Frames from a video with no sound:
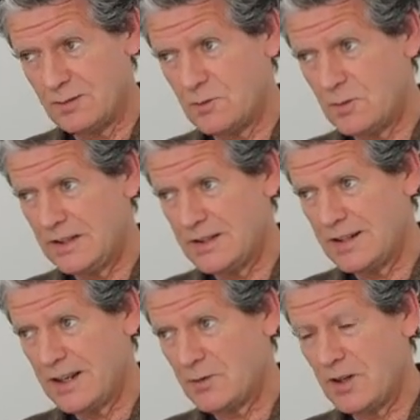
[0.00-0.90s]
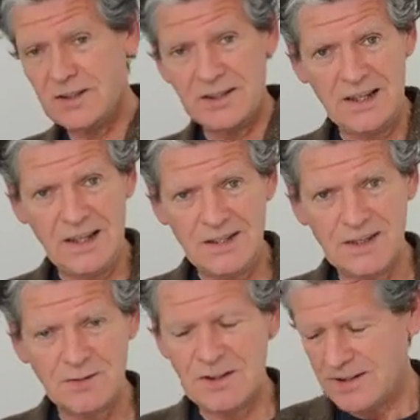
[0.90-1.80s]
winter equinox, the
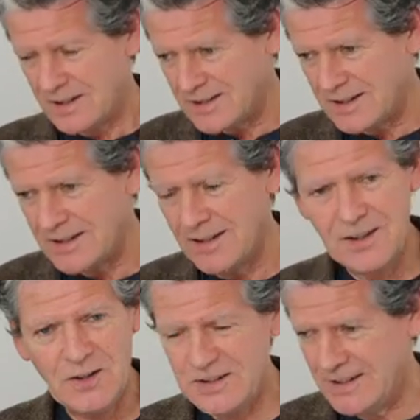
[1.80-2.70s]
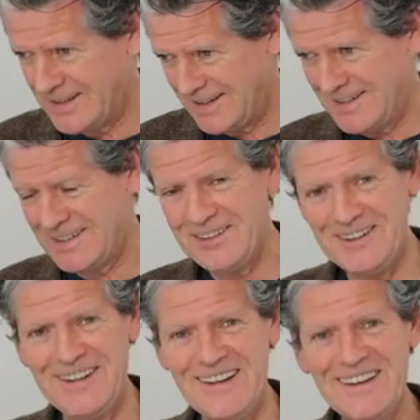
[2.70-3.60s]
Easter, etc. Etc. No, just go
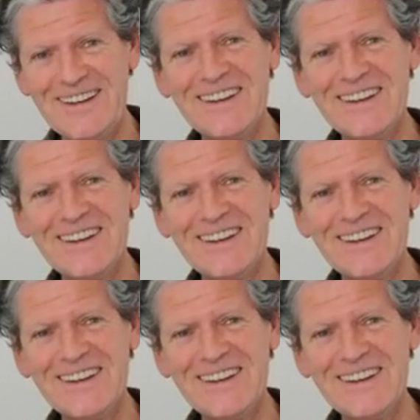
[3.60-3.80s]
ahead.